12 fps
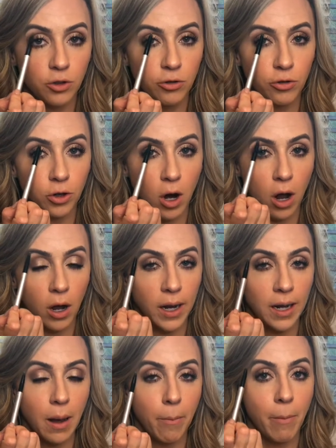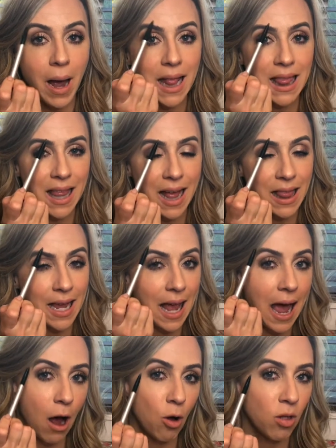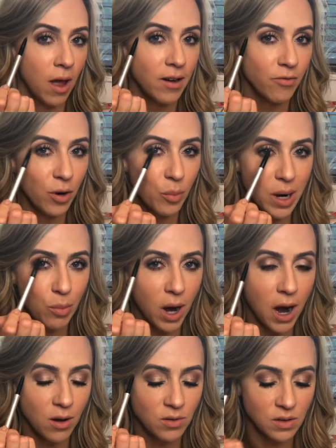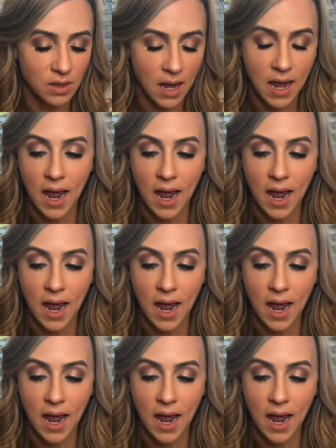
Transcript: drawing my outline for my brows,